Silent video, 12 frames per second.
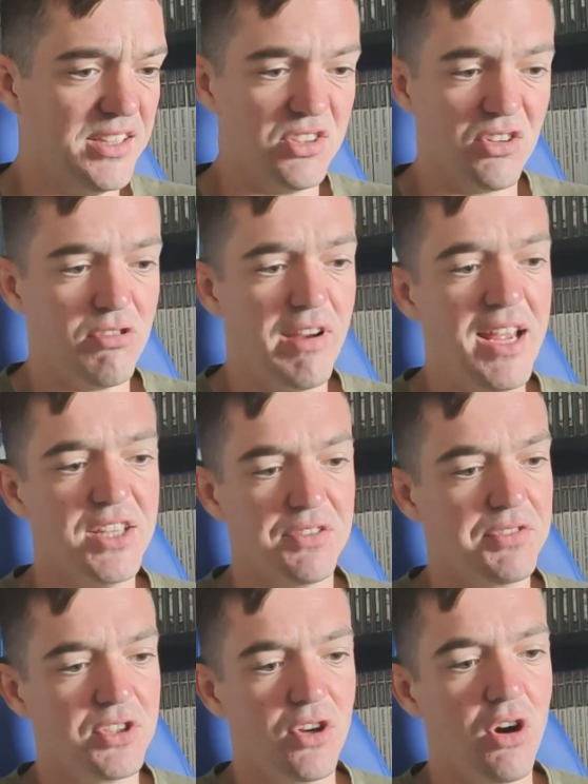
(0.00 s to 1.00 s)
So creators
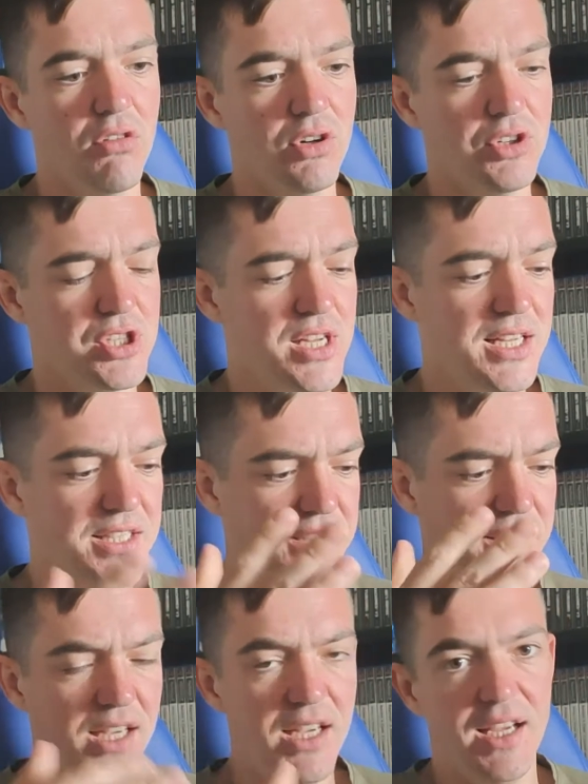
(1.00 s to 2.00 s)
of Star Ocean.
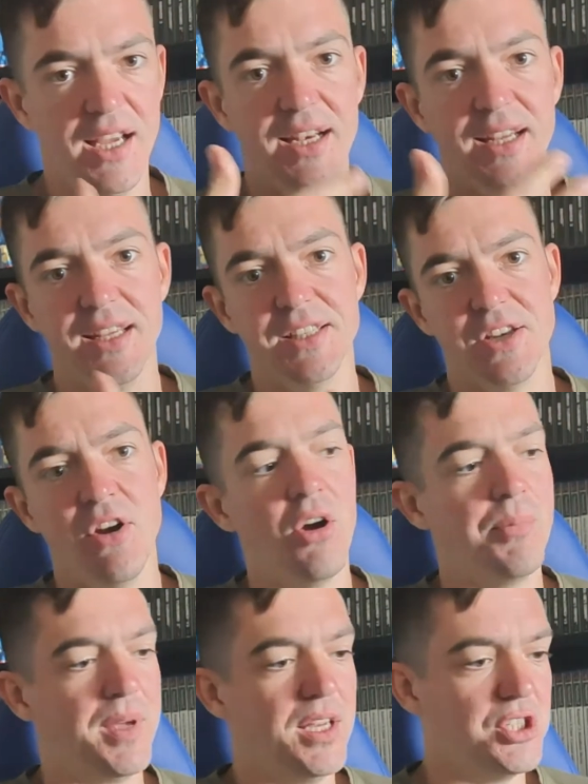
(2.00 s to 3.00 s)
It's an
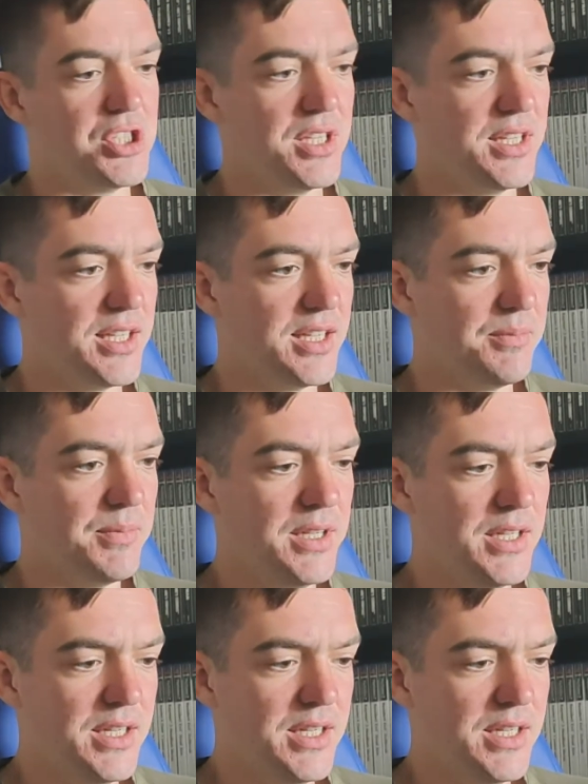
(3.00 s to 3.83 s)
RPG game.